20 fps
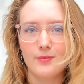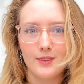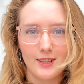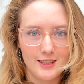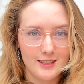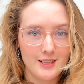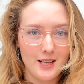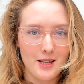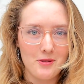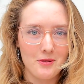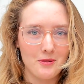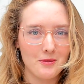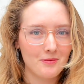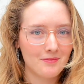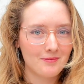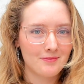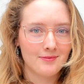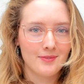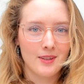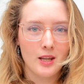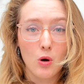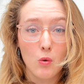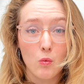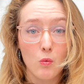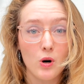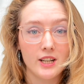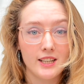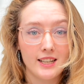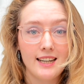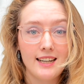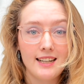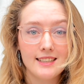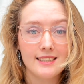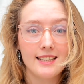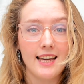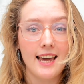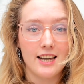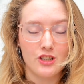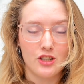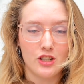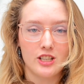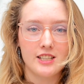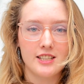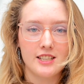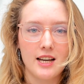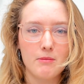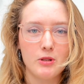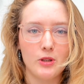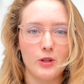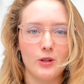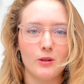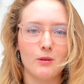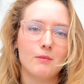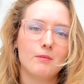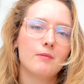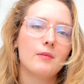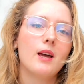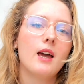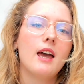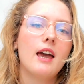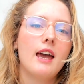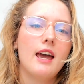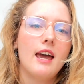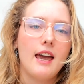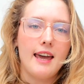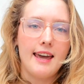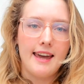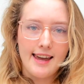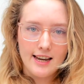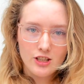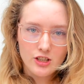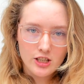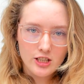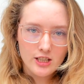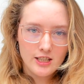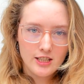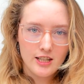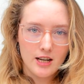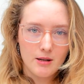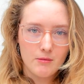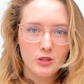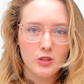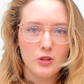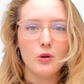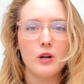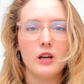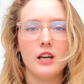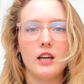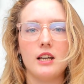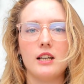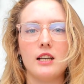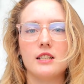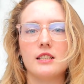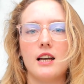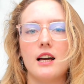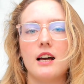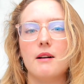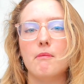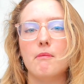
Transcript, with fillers: So, what is H N S W? H N S W is a